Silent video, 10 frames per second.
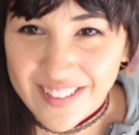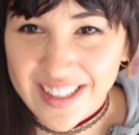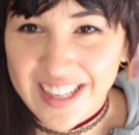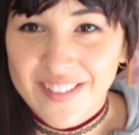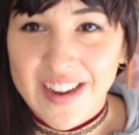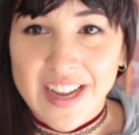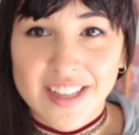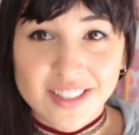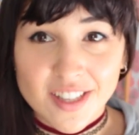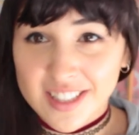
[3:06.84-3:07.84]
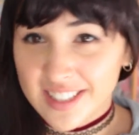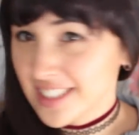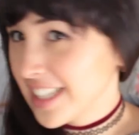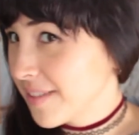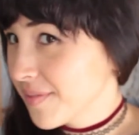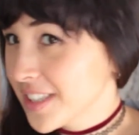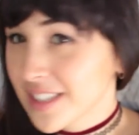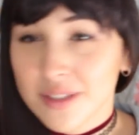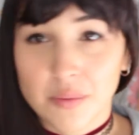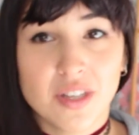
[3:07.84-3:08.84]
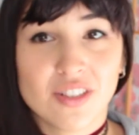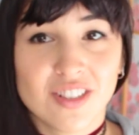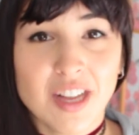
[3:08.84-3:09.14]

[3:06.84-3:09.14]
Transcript: But anyway, so this is it. This is the winge.